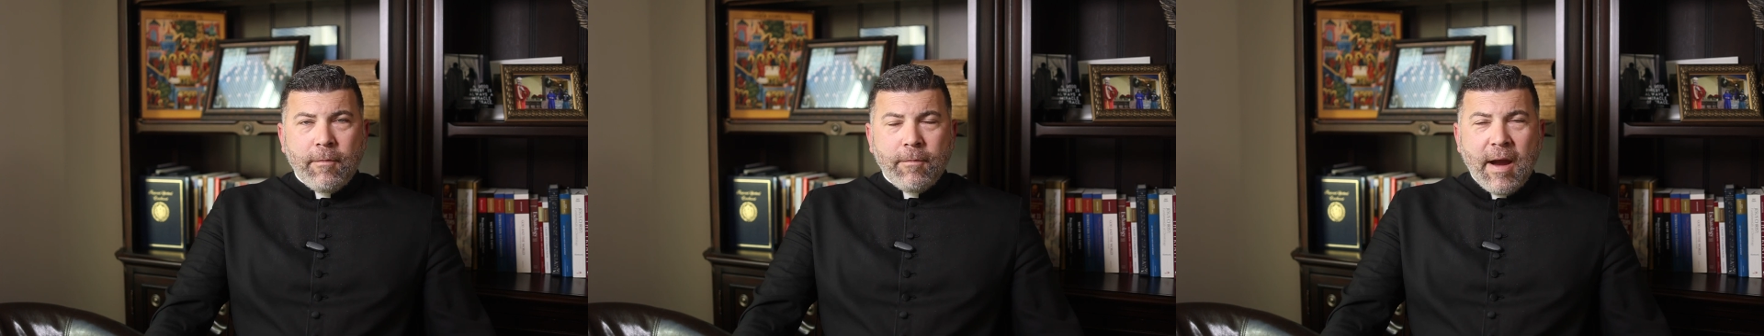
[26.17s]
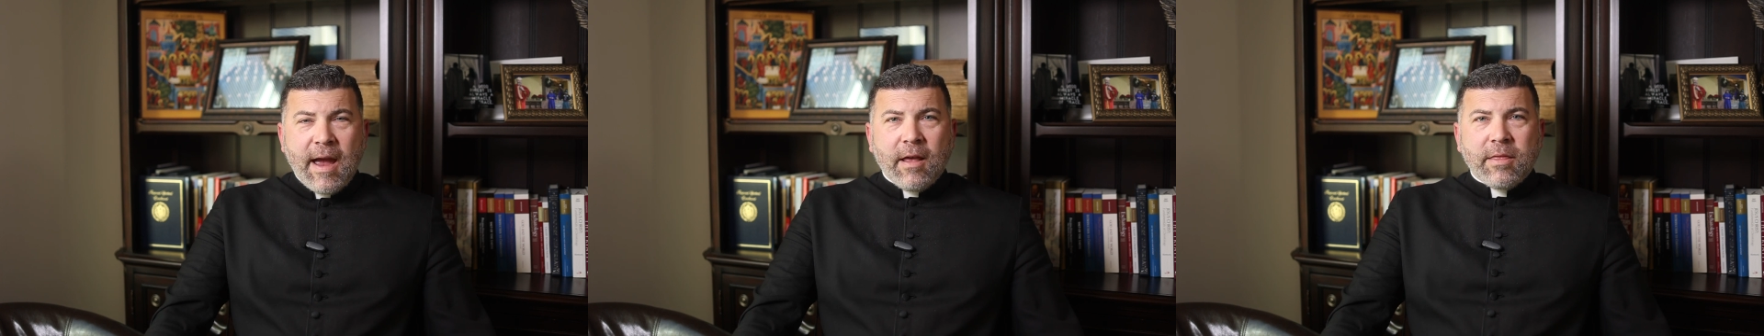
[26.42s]

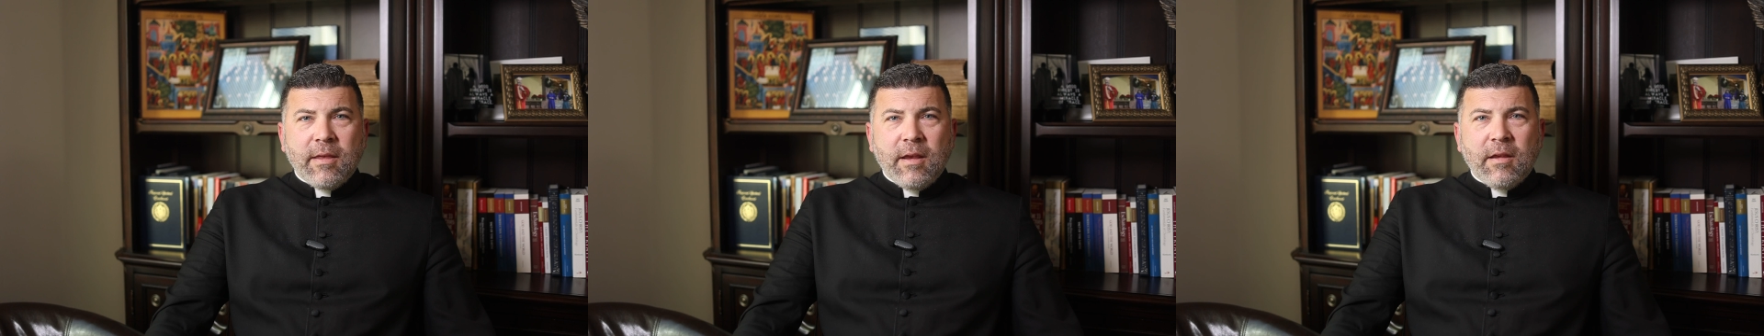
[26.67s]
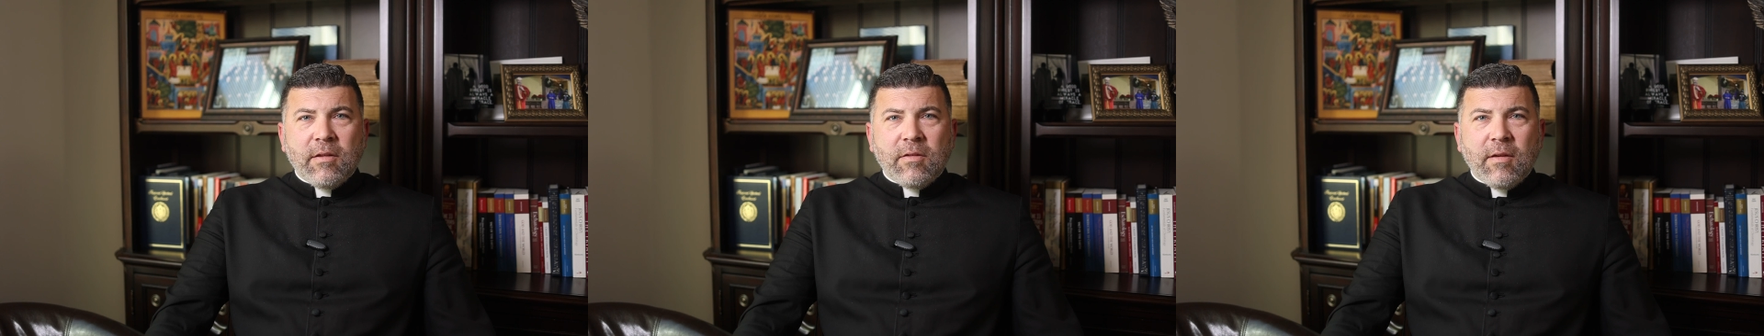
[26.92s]
wrath
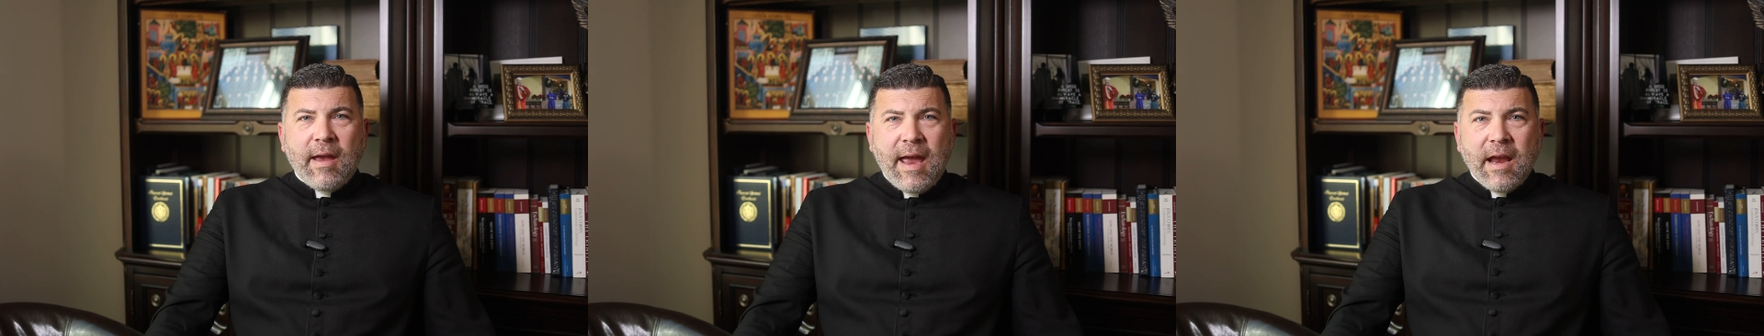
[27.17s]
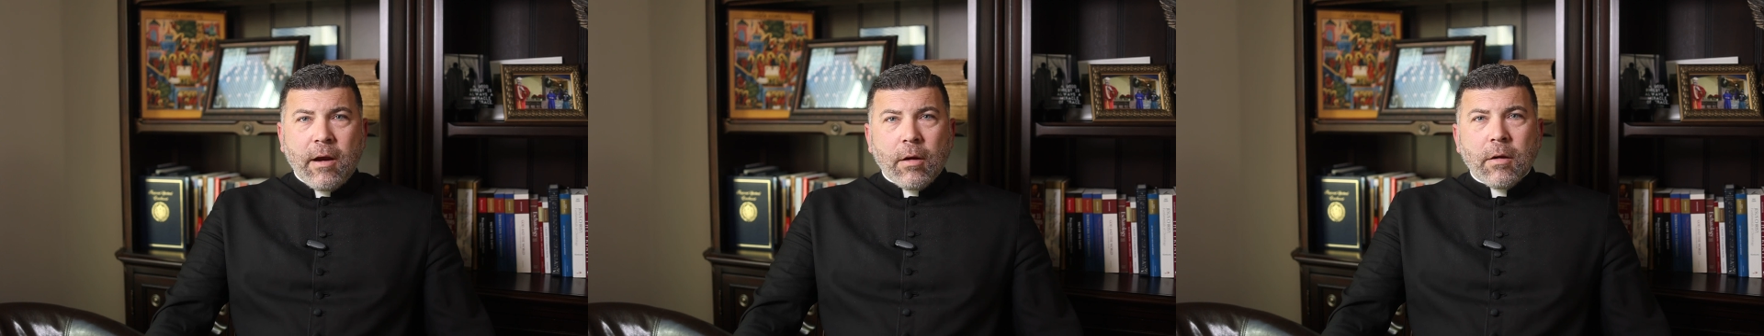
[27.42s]
is
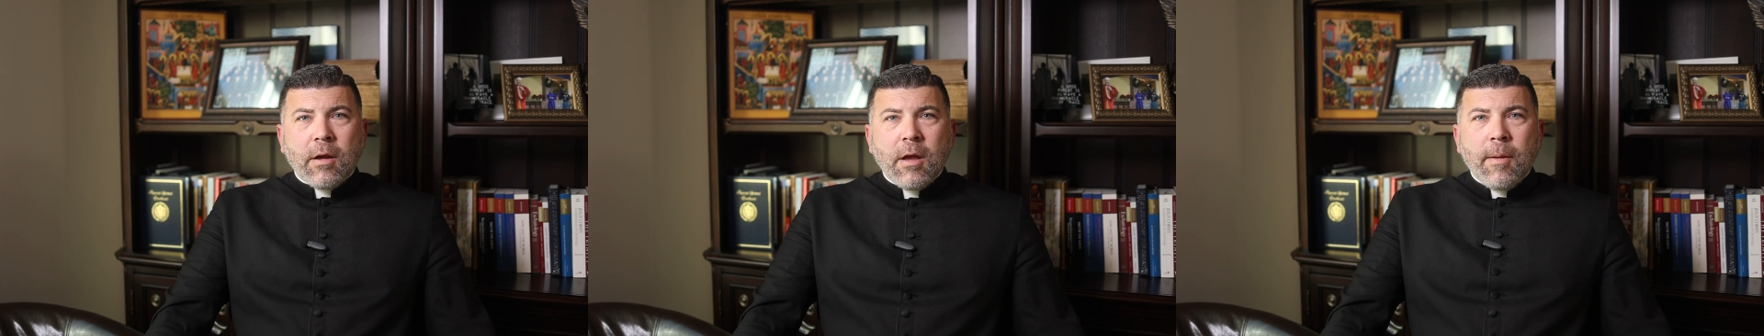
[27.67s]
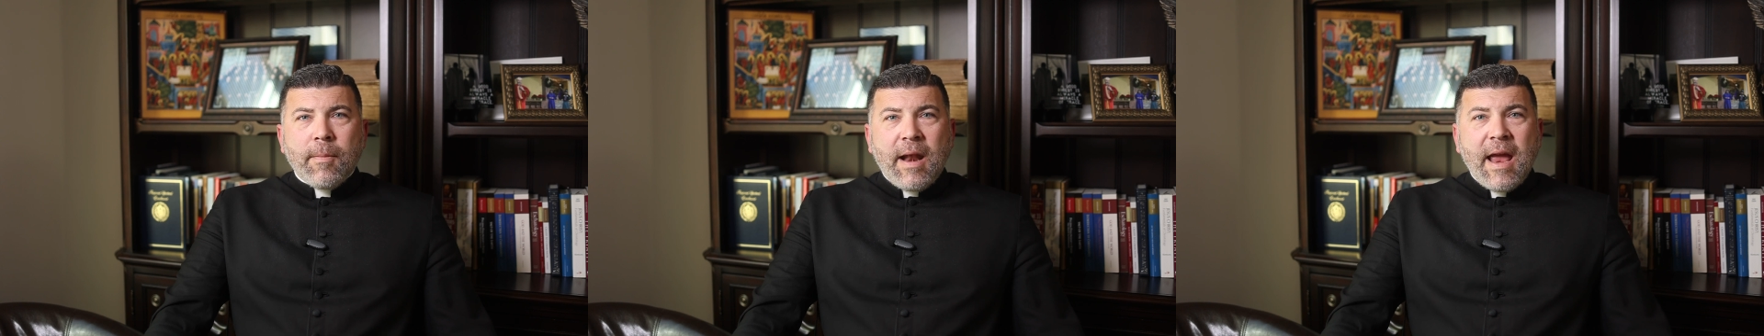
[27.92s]
anger,
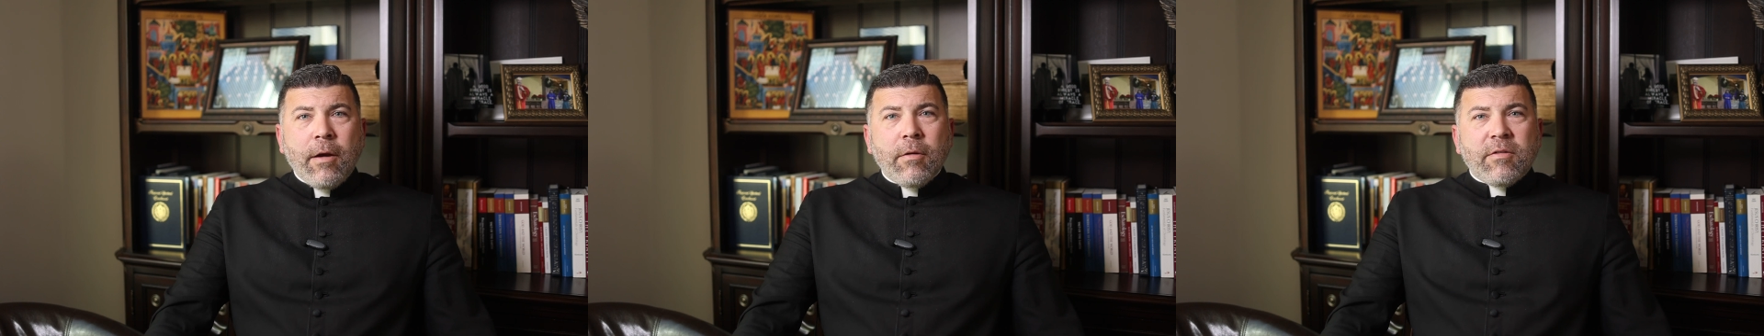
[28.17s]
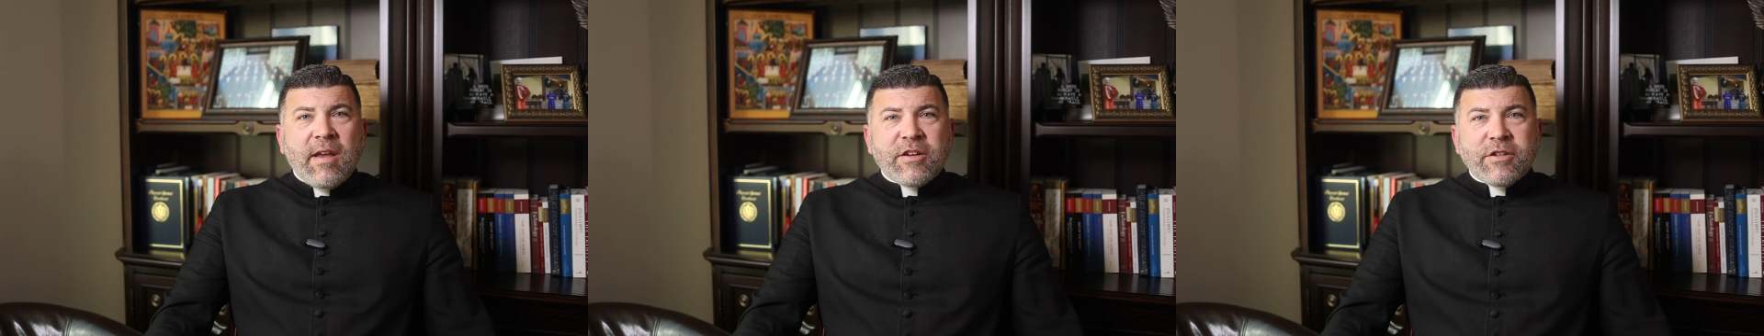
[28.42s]
but anger
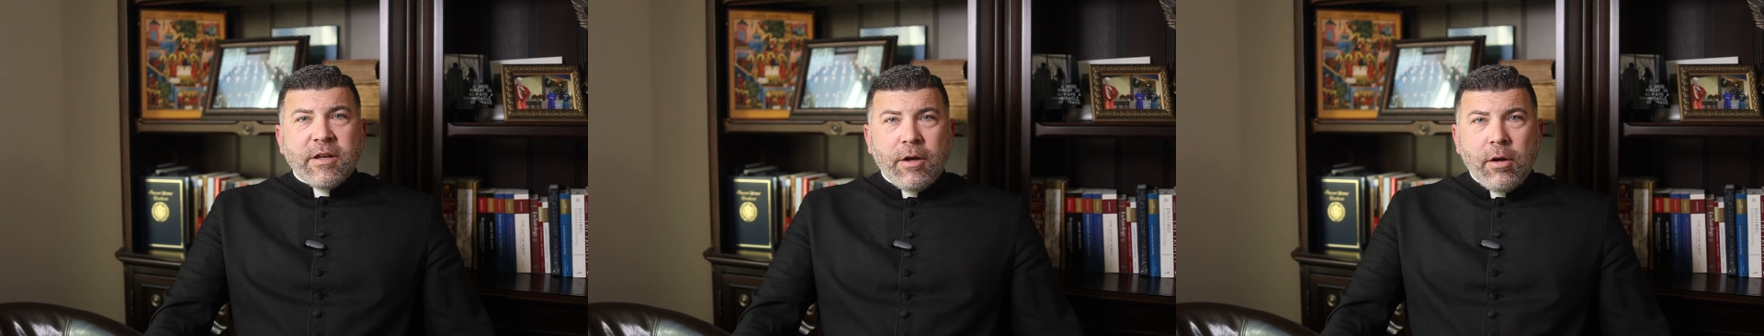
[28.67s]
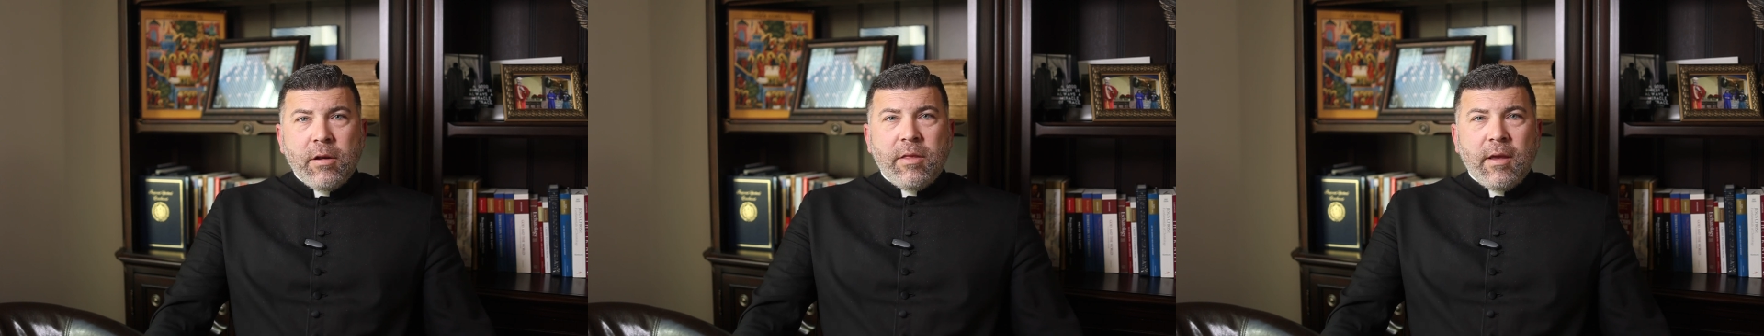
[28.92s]
is actually a
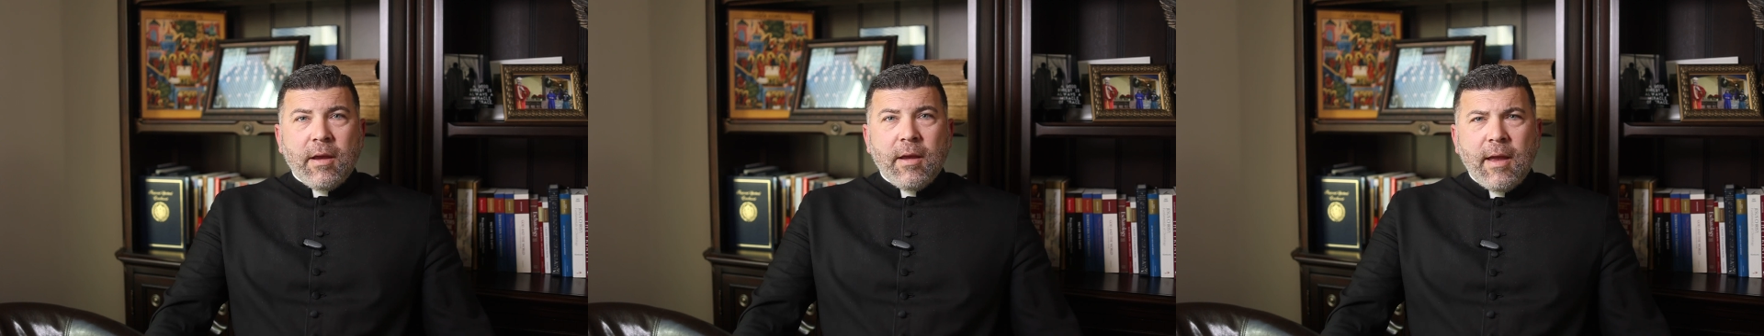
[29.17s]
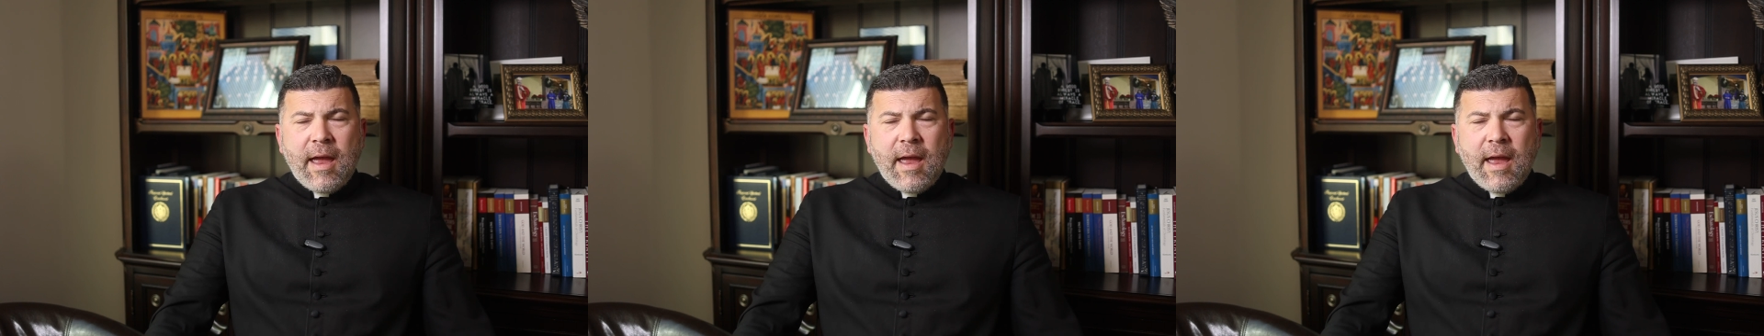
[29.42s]
good thing.